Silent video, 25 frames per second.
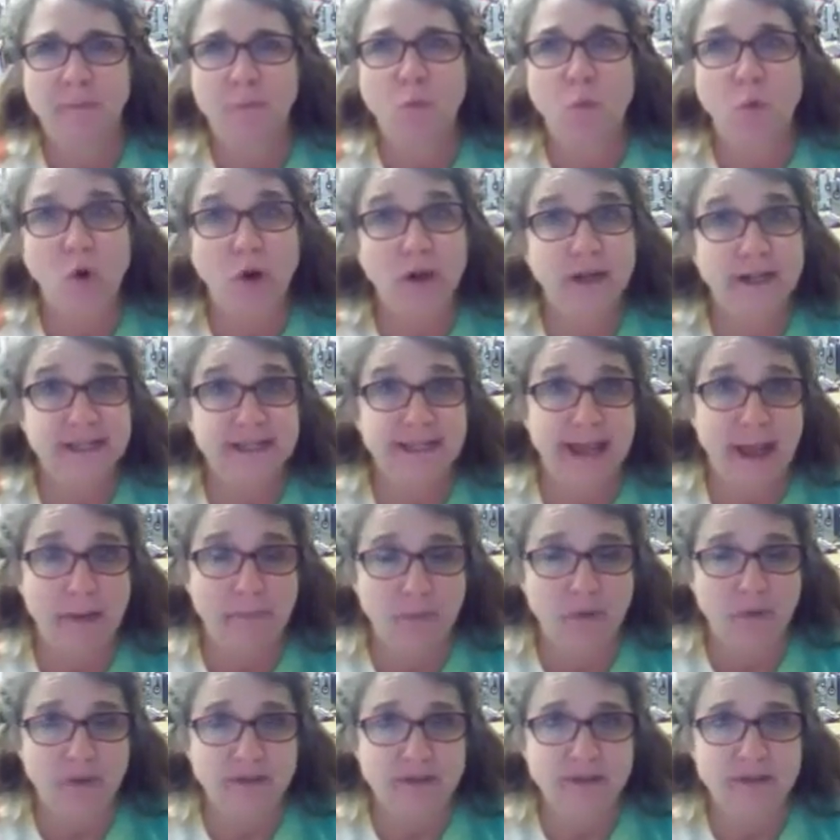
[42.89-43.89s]
work
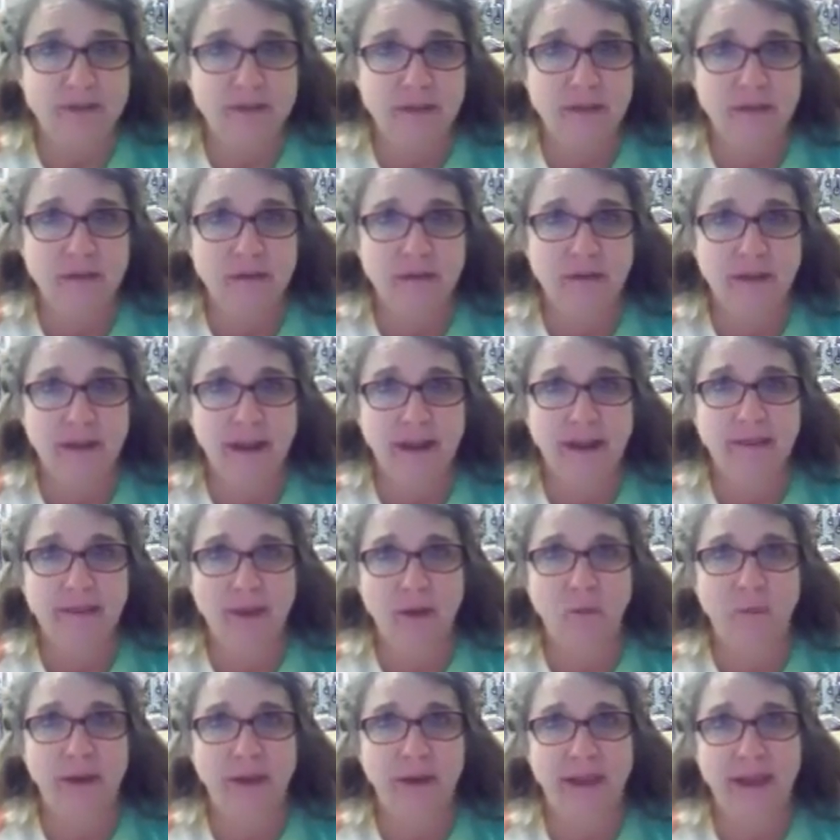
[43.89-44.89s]
samples
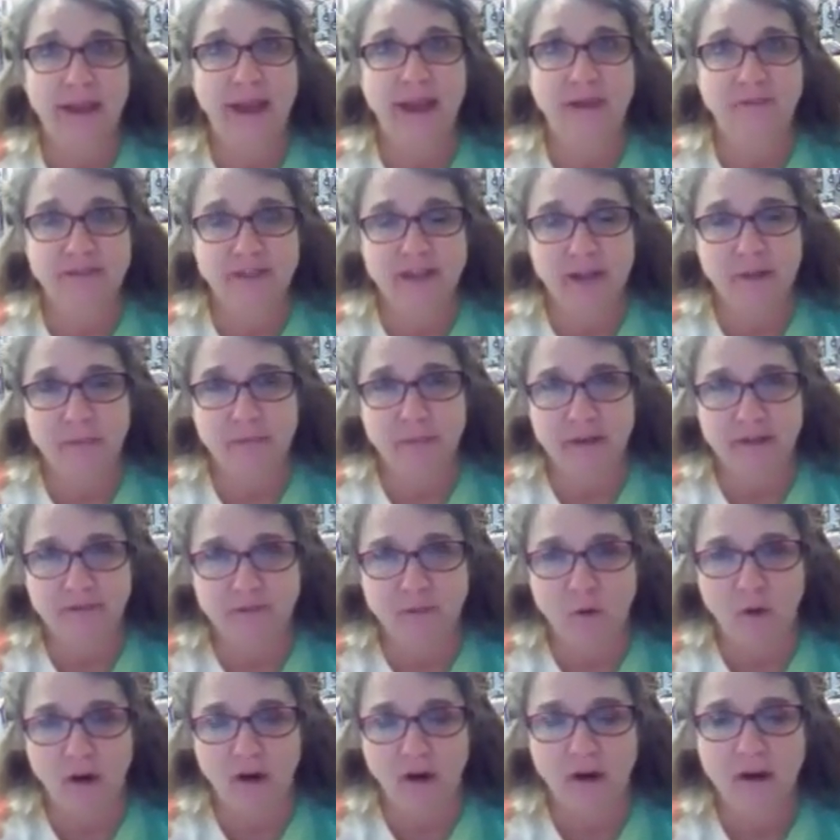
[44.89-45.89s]
that we have done
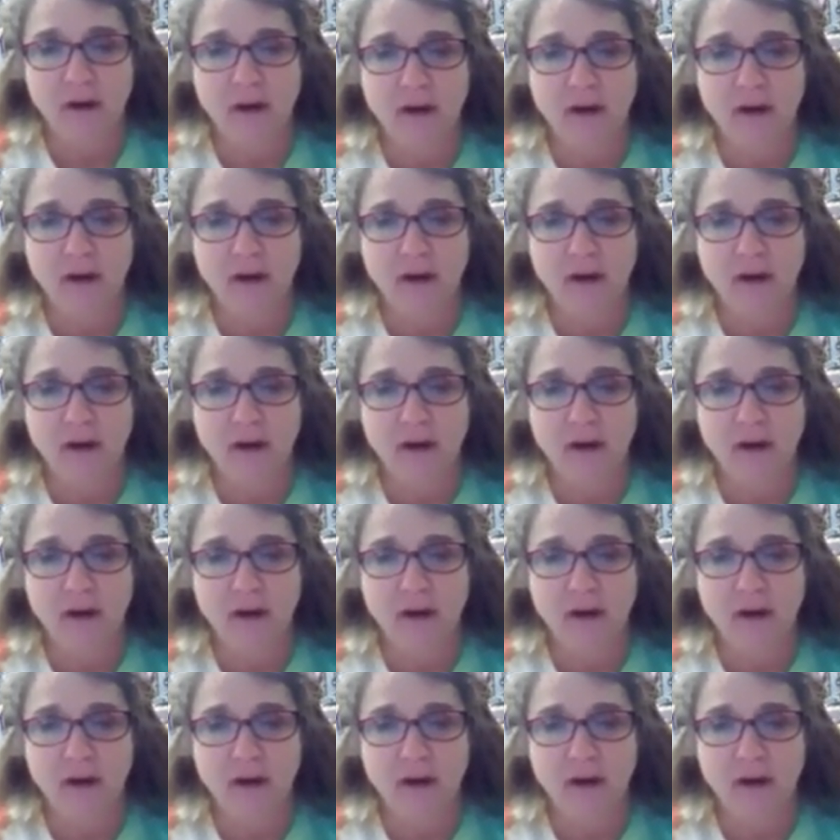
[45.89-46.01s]
before.